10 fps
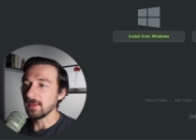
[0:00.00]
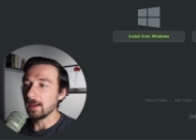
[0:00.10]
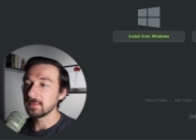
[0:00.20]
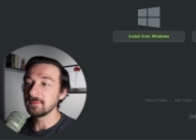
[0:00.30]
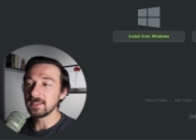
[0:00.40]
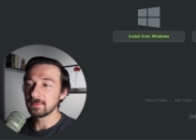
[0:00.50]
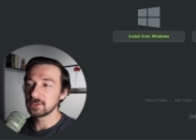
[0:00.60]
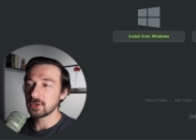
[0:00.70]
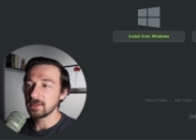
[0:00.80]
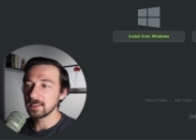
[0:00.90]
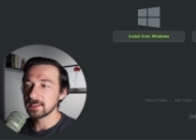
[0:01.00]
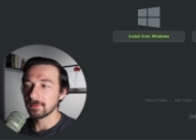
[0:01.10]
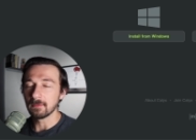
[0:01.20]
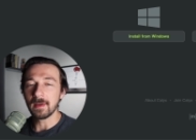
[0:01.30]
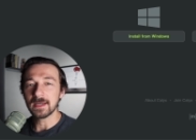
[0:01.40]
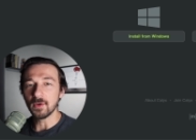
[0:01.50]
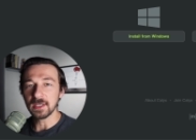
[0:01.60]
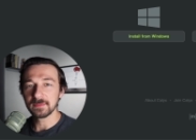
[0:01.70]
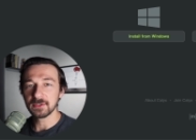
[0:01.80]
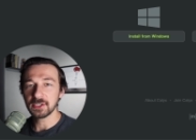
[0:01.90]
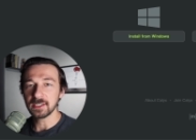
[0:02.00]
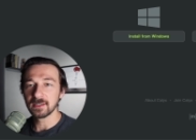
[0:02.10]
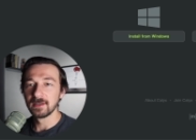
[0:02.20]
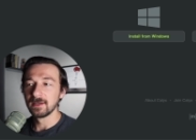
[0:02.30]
I'm going to be demonstrating this from a Mac OS machine,